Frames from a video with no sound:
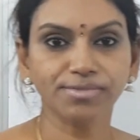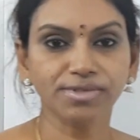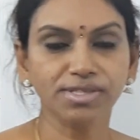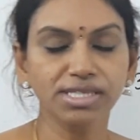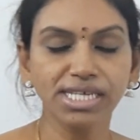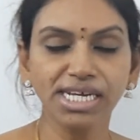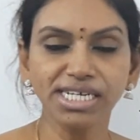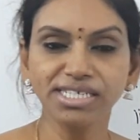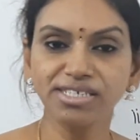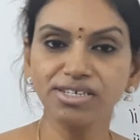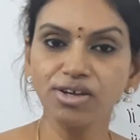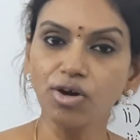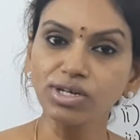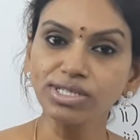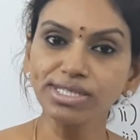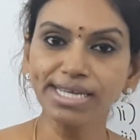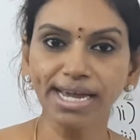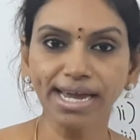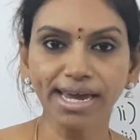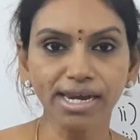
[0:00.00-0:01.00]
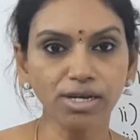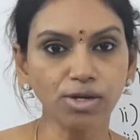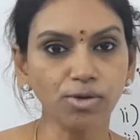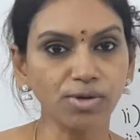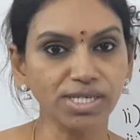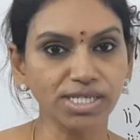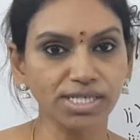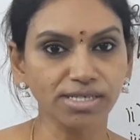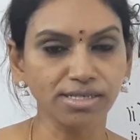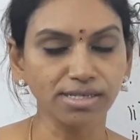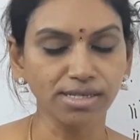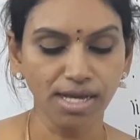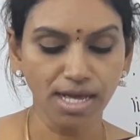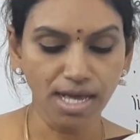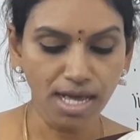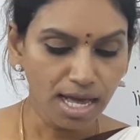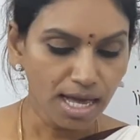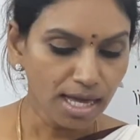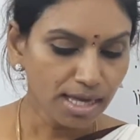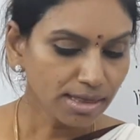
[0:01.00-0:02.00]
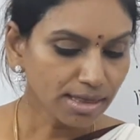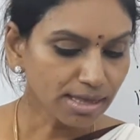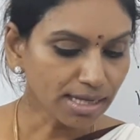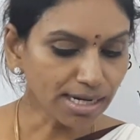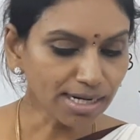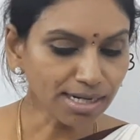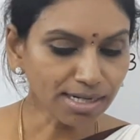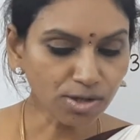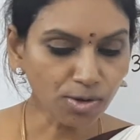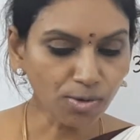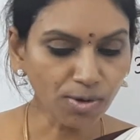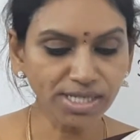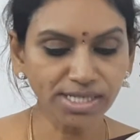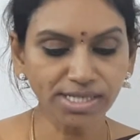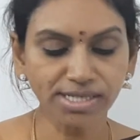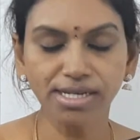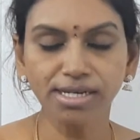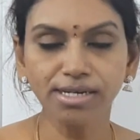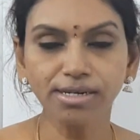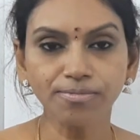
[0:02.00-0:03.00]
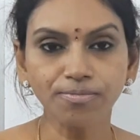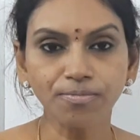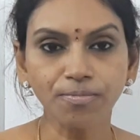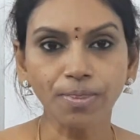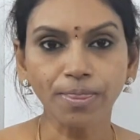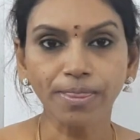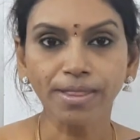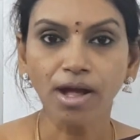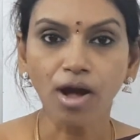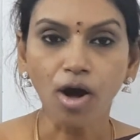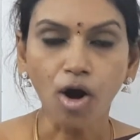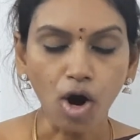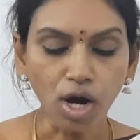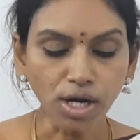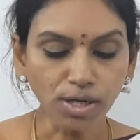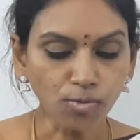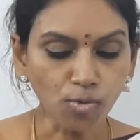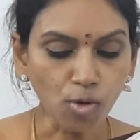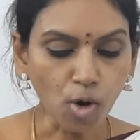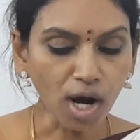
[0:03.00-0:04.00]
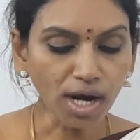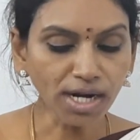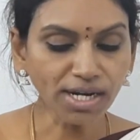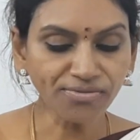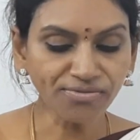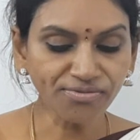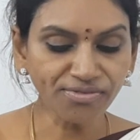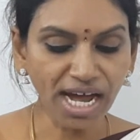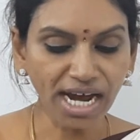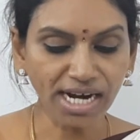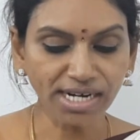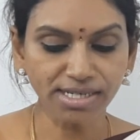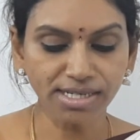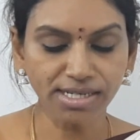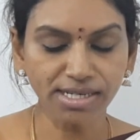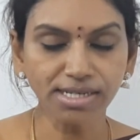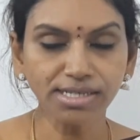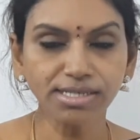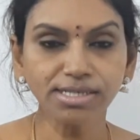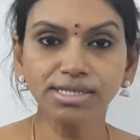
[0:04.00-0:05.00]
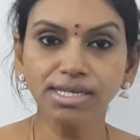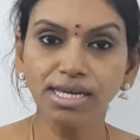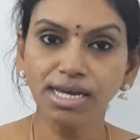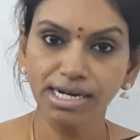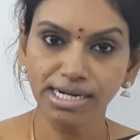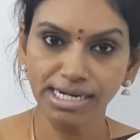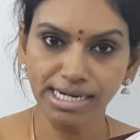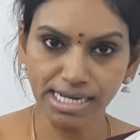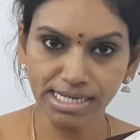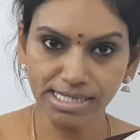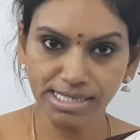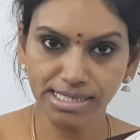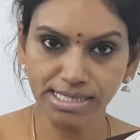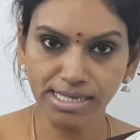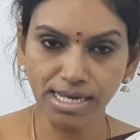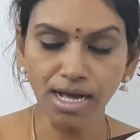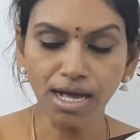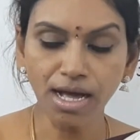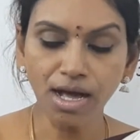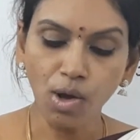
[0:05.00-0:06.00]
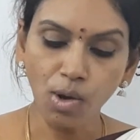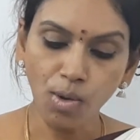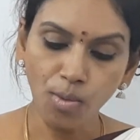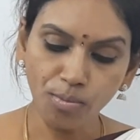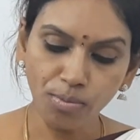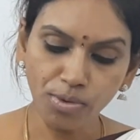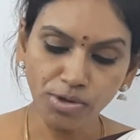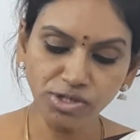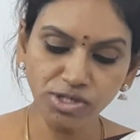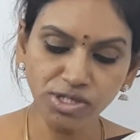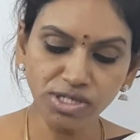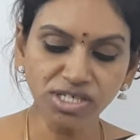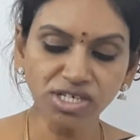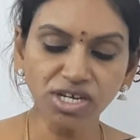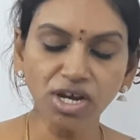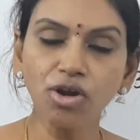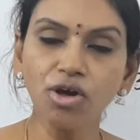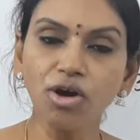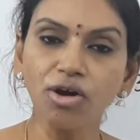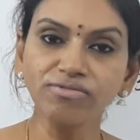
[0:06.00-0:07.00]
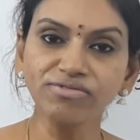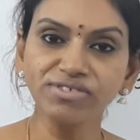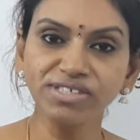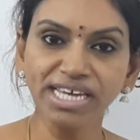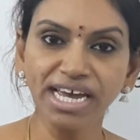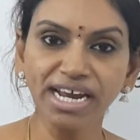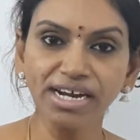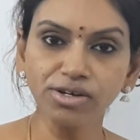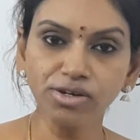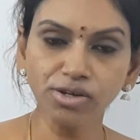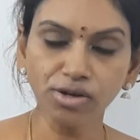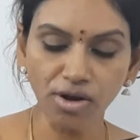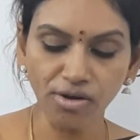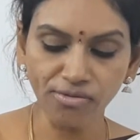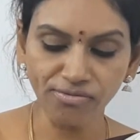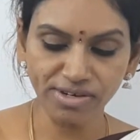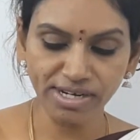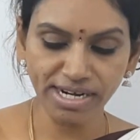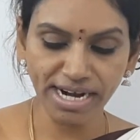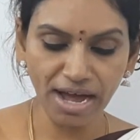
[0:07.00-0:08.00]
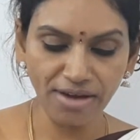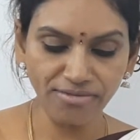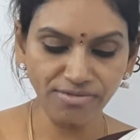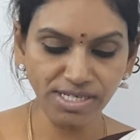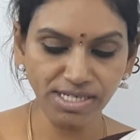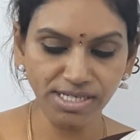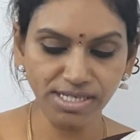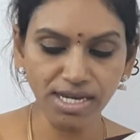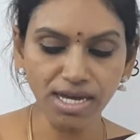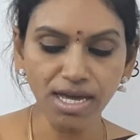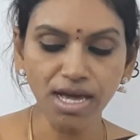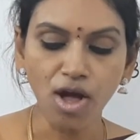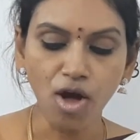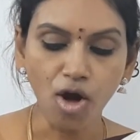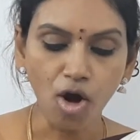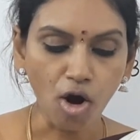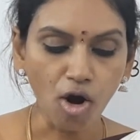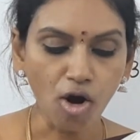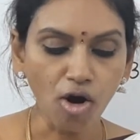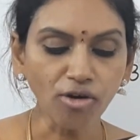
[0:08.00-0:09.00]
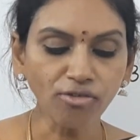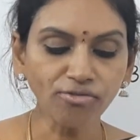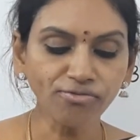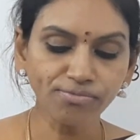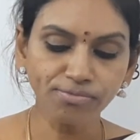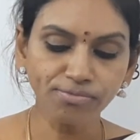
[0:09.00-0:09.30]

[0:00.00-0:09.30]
That's your second question. Third question, on what factors does the position of center of gravity of